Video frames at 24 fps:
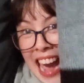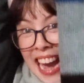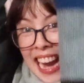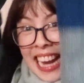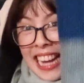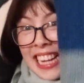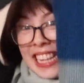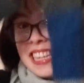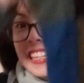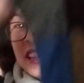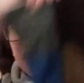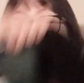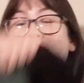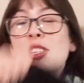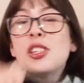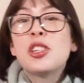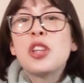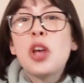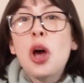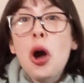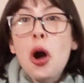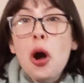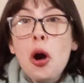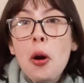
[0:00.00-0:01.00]
It is
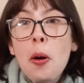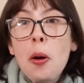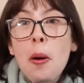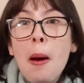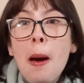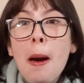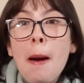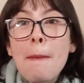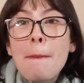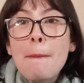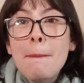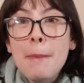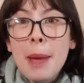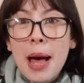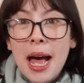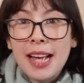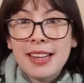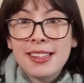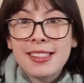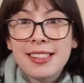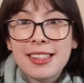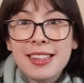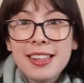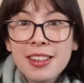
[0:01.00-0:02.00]
so
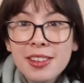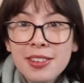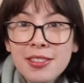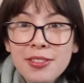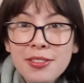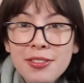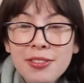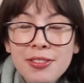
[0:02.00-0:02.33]
massive.